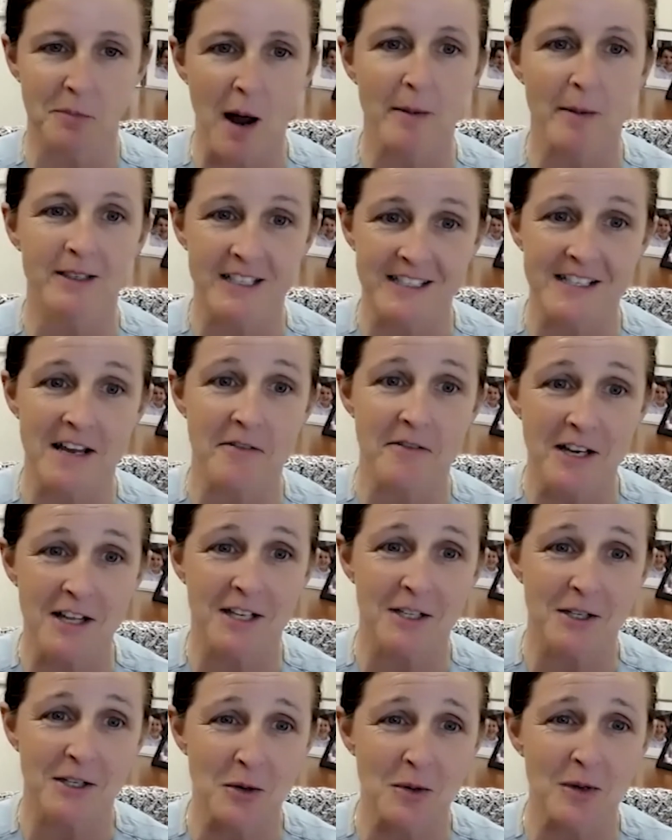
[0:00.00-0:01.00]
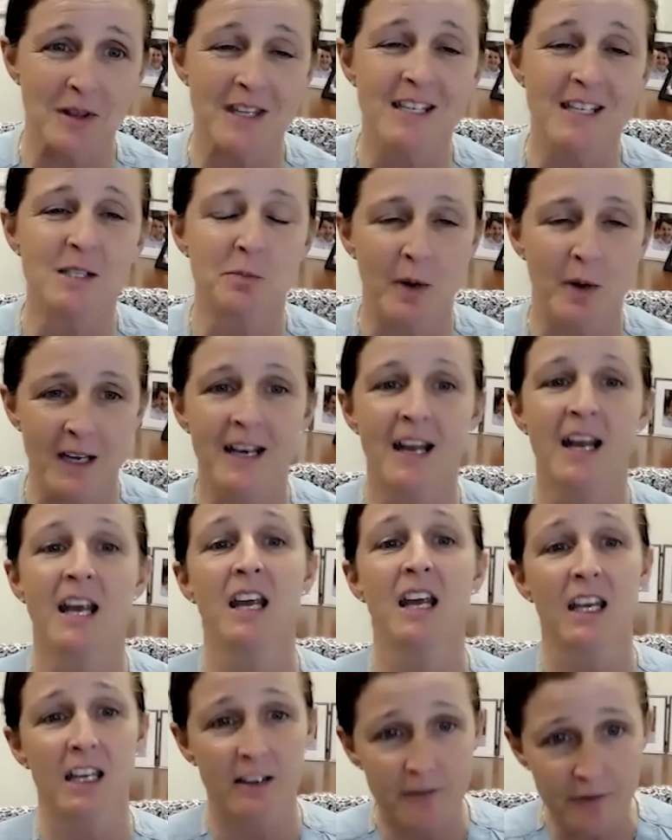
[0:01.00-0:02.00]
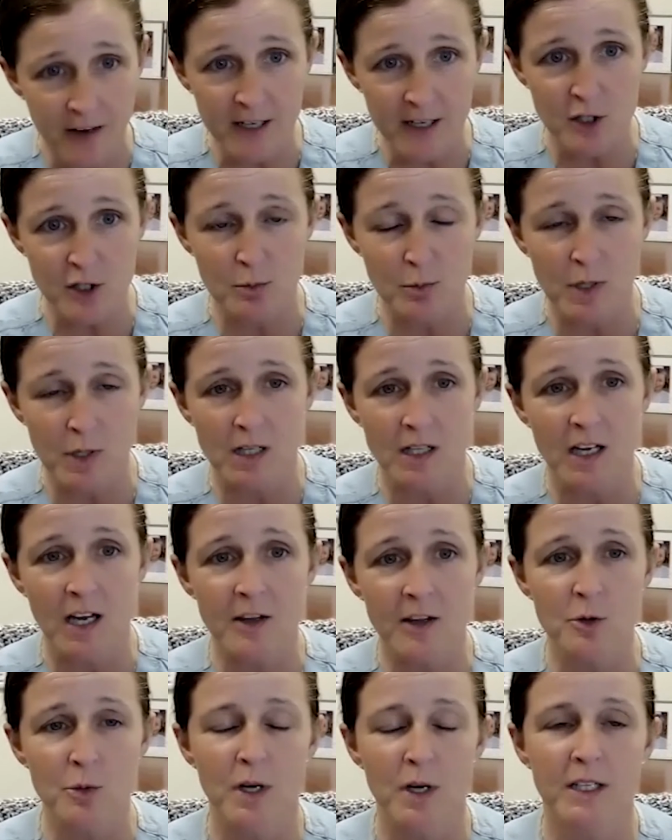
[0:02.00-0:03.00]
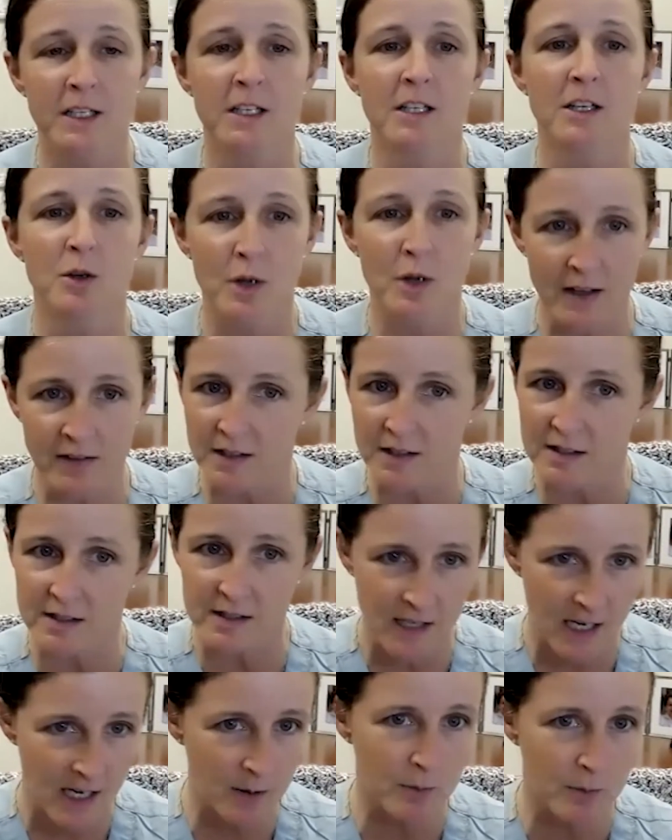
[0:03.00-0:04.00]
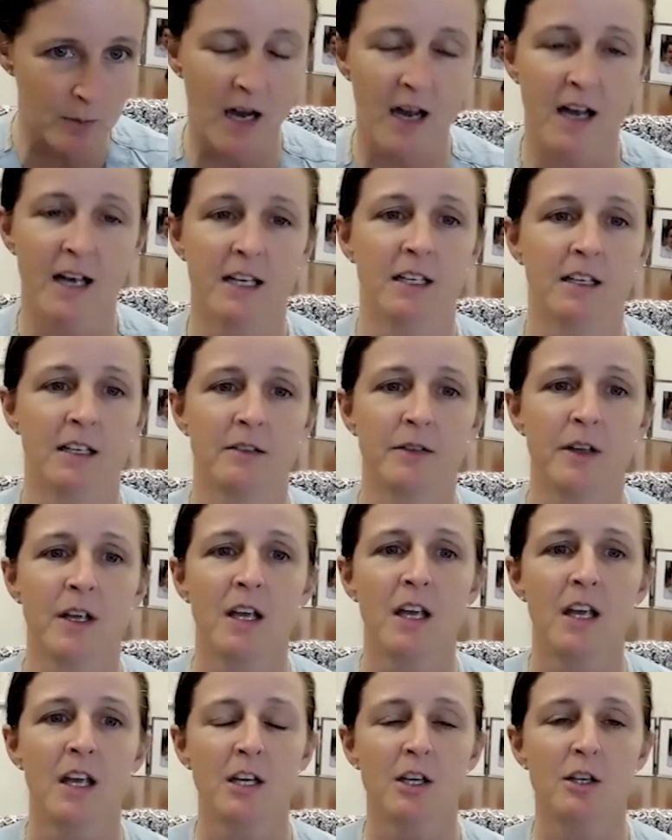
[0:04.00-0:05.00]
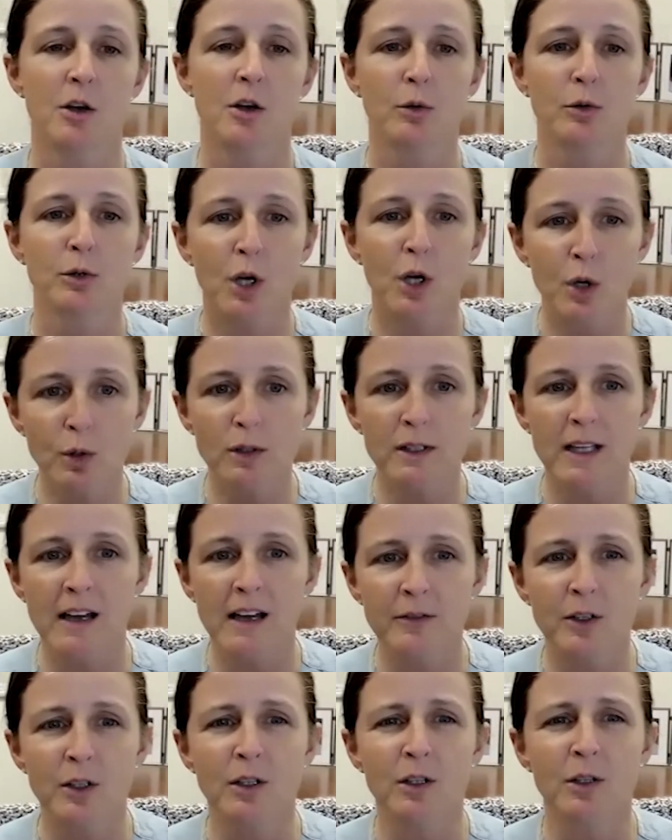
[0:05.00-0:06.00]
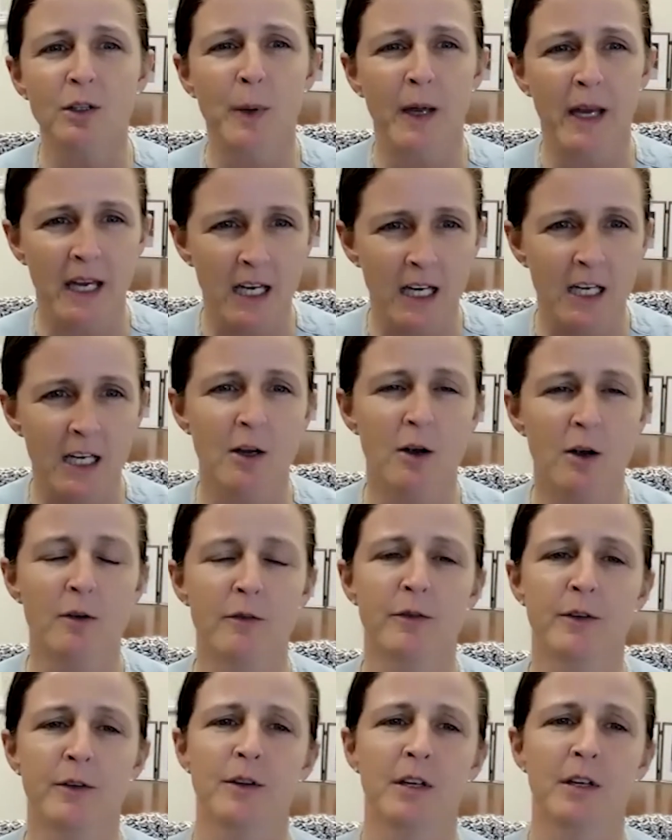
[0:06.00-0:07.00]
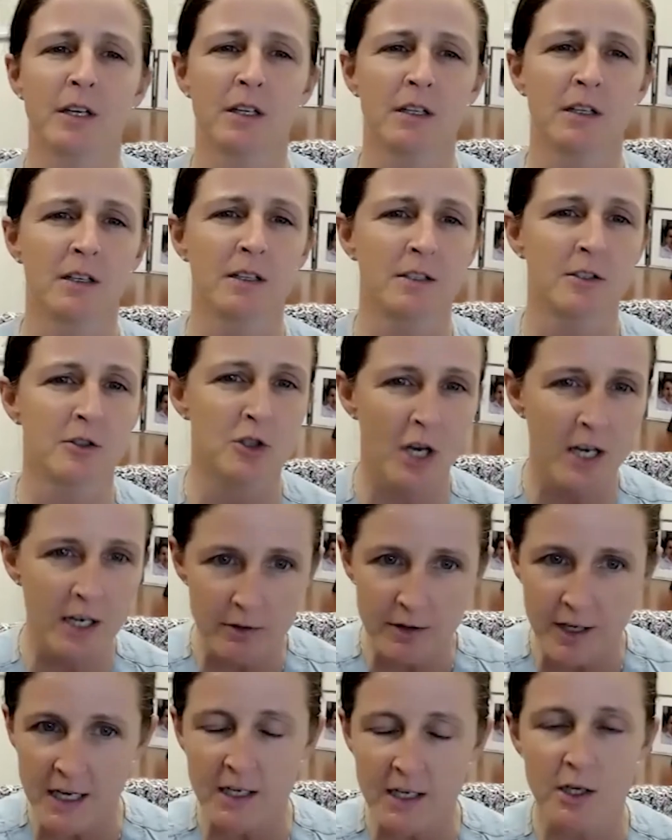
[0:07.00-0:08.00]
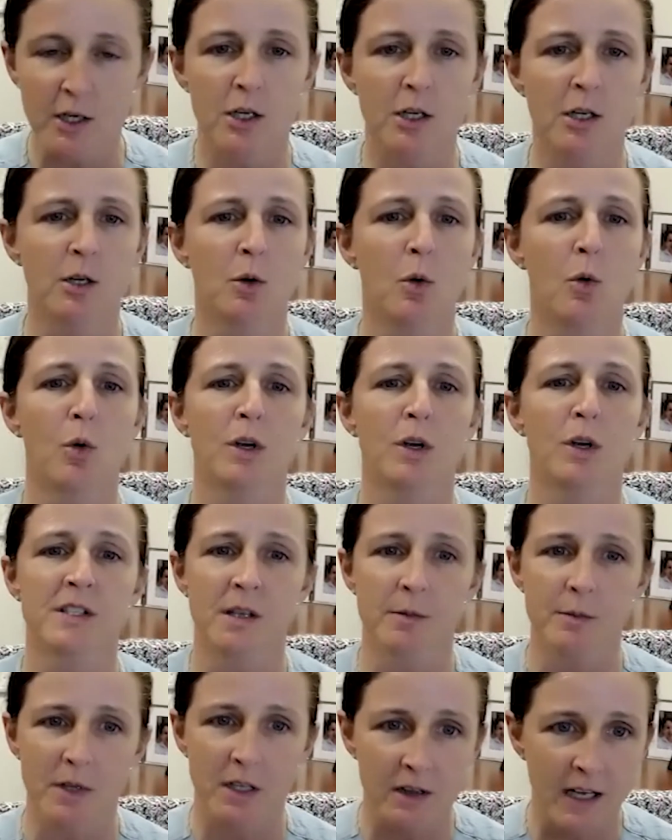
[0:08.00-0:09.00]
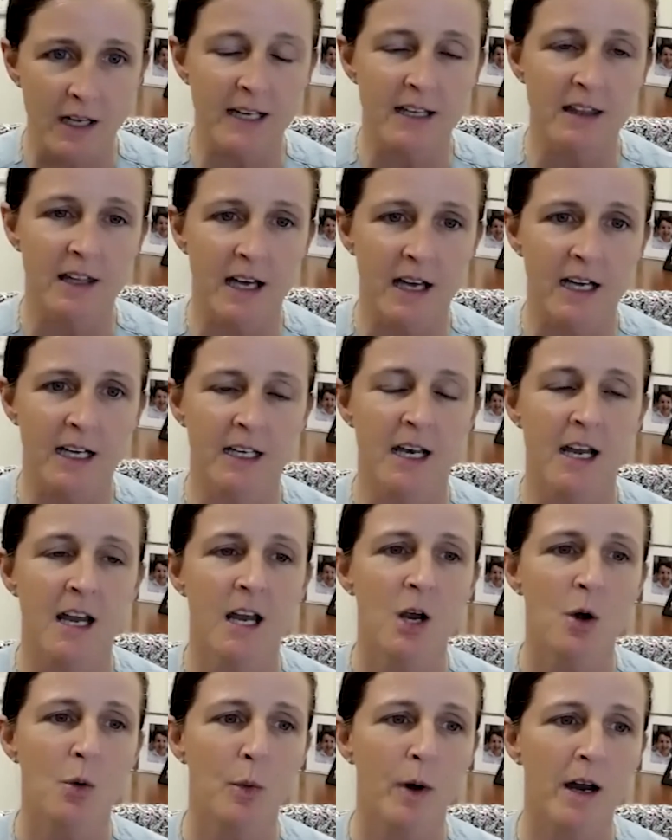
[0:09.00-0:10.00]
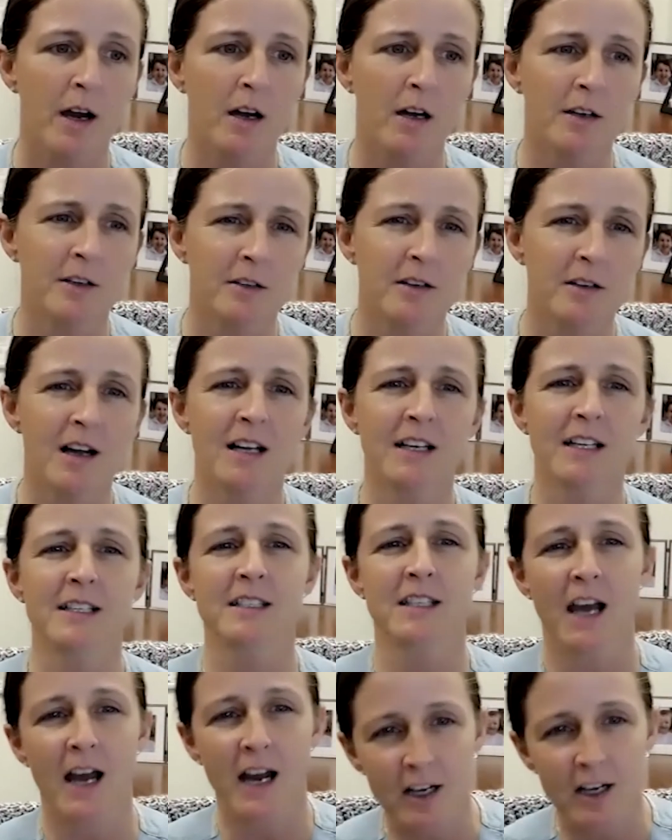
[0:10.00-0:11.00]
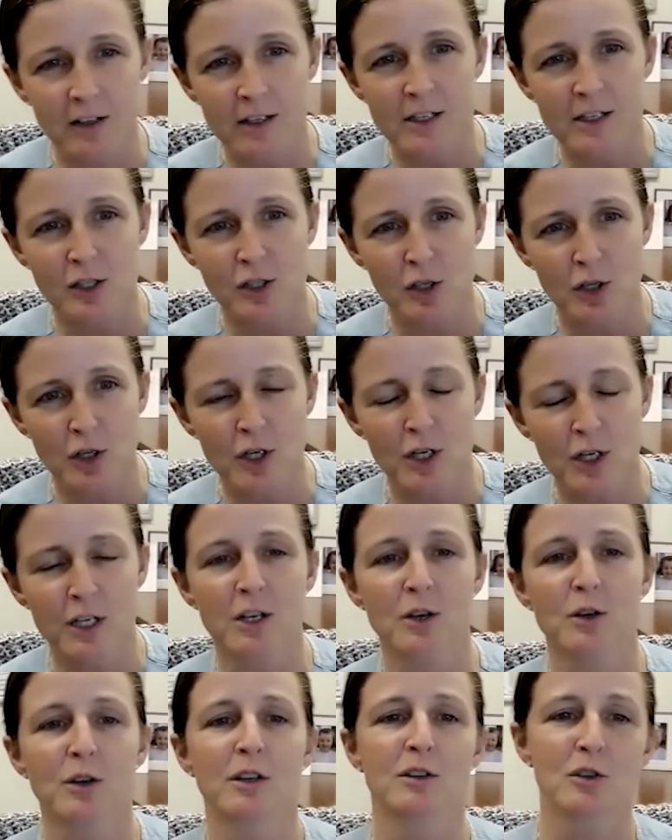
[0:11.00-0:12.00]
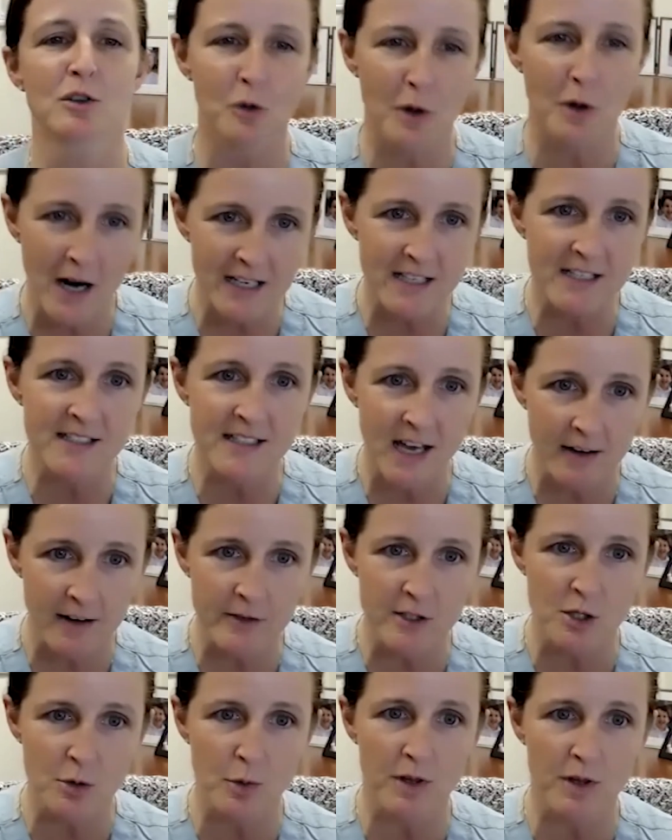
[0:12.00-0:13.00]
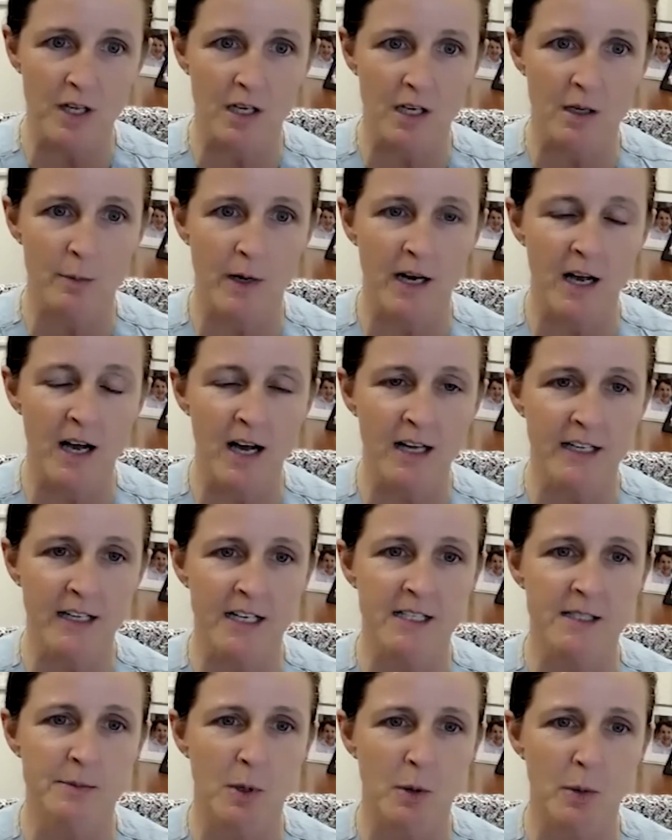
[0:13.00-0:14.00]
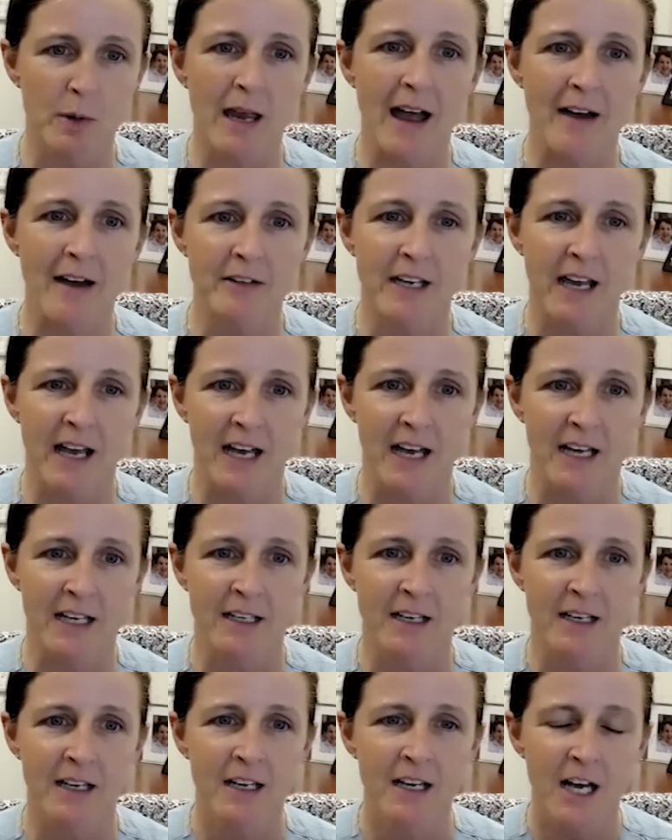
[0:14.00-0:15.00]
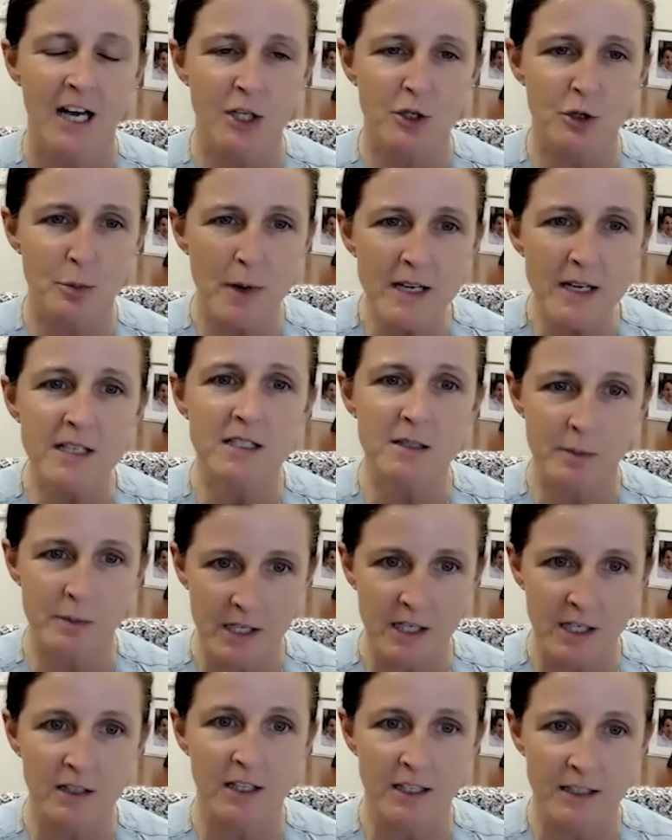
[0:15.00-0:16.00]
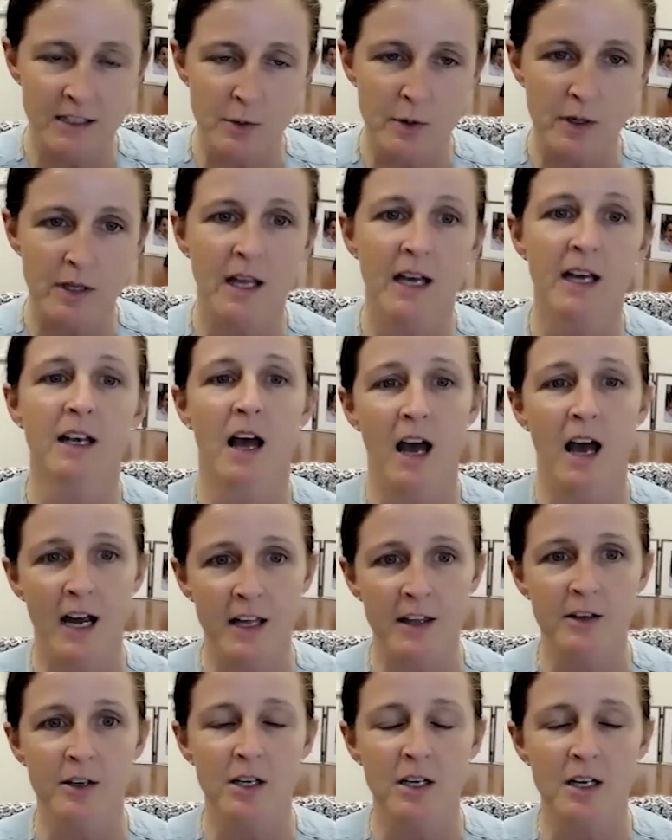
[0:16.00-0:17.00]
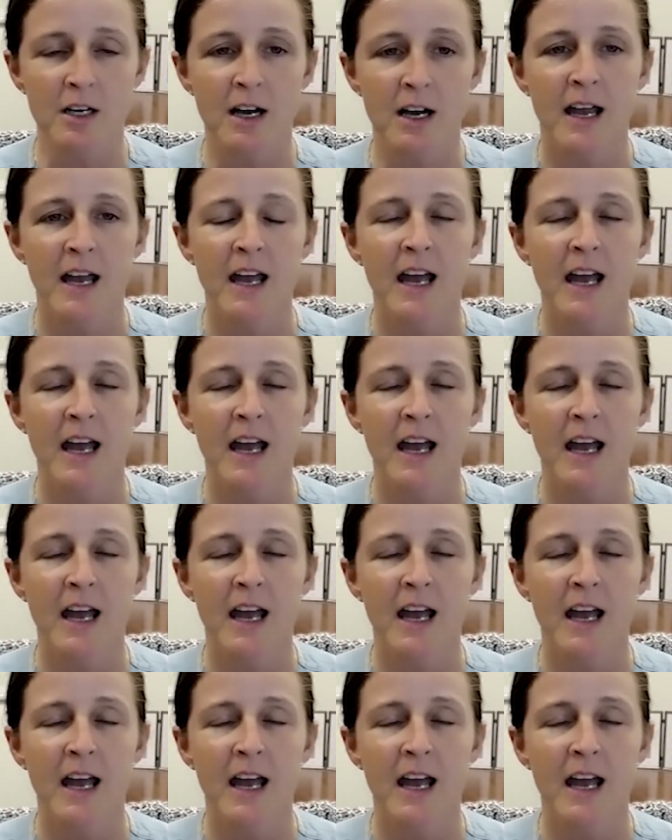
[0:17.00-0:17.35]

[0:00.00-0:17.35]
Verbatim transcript: probably doesn't have anything to do with this, but infection being the other one, and you get the same kind of, you know, low level pain over the generator or something like that, where you're not entirely sure and you can try to salvage it with antibiotics, but we haven't had a tremendous amount of luck doing that either.